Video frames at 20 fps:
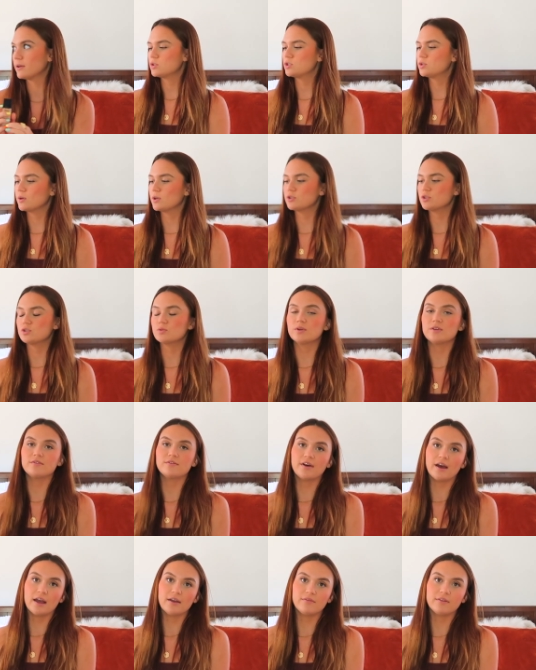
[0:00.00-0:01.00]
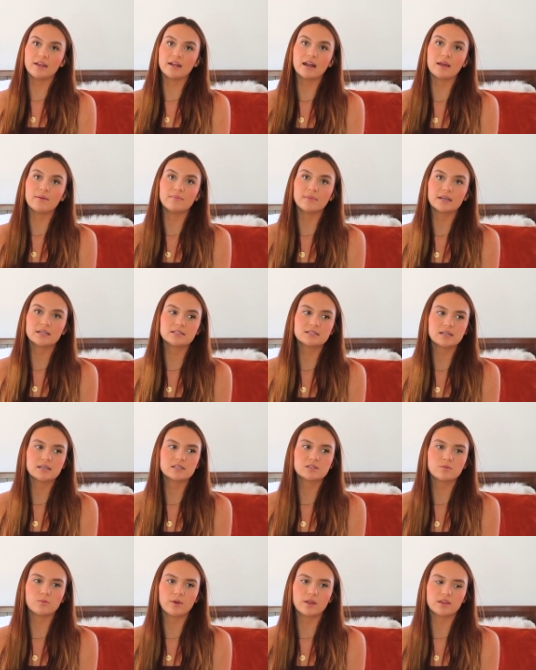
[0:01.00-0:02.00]
225 and I mix
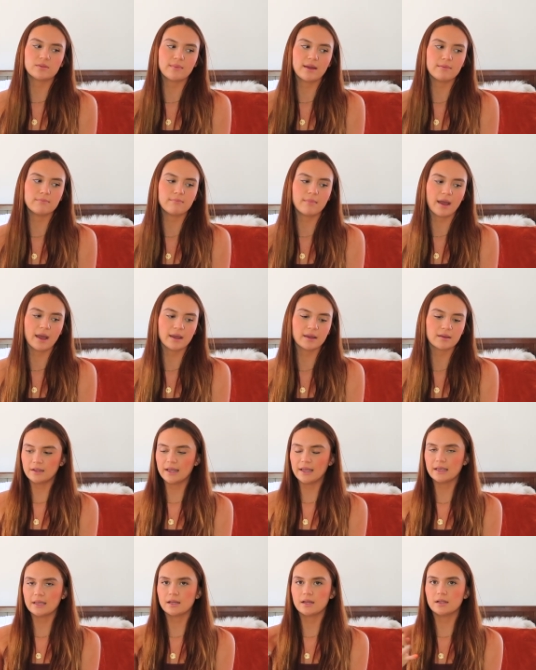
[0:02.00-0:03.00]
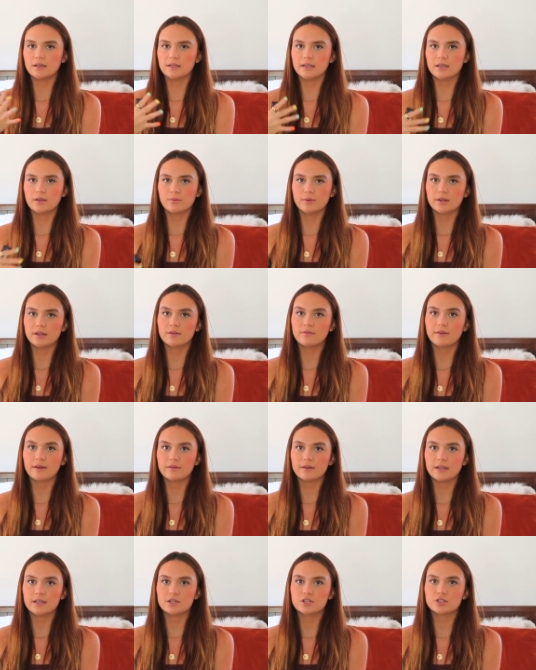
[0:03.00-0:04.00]
this with my MAC like liquid
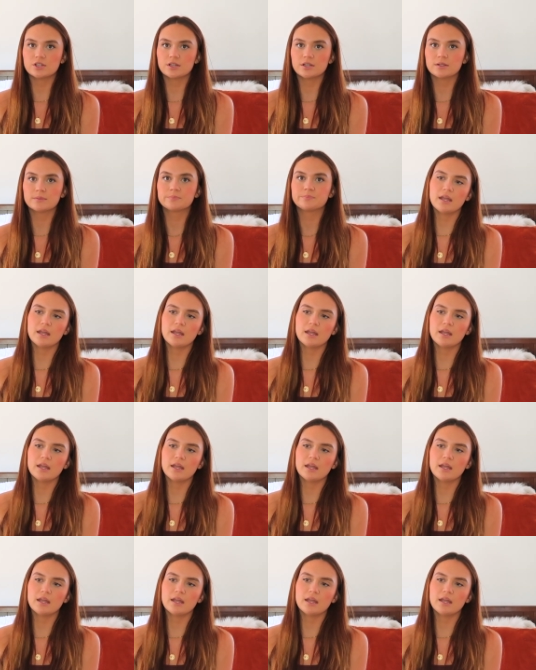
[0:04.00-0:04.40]
foundation